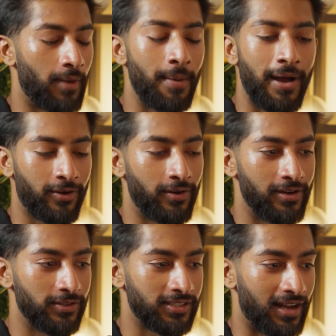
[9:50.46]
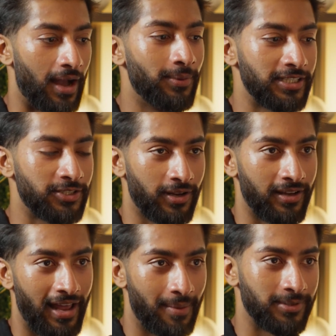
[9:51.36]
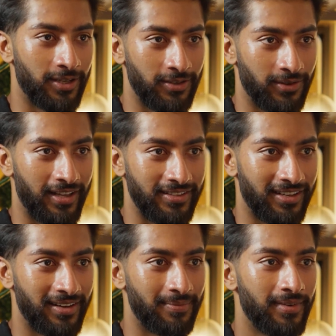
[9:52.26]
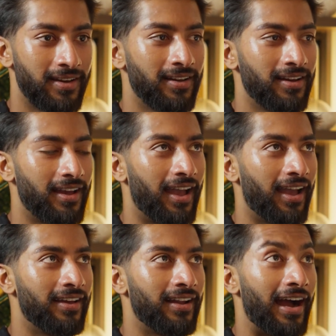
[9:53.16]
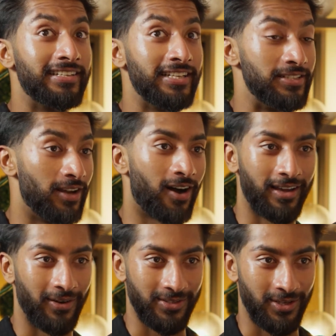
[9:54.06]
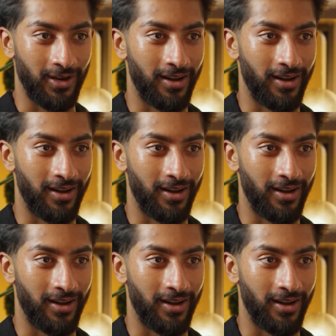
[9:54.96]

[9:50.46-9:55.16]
my background here is like I was interning at Amazon during that time and I did not get a return